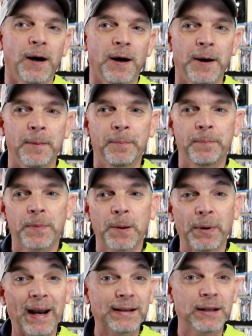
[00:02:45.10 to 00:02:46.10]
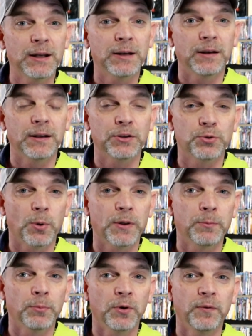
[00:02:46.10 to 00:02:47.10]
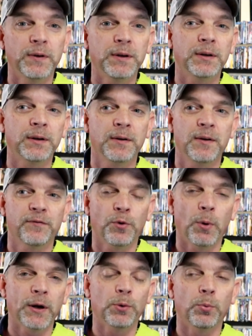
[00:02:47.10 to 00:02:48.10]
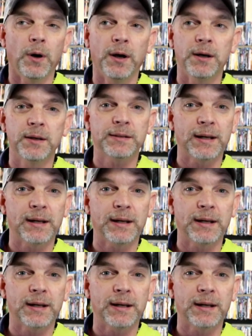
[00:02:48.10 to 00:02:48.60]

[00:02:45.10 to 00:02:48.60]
Um, but I did enjoy the movie for what it was.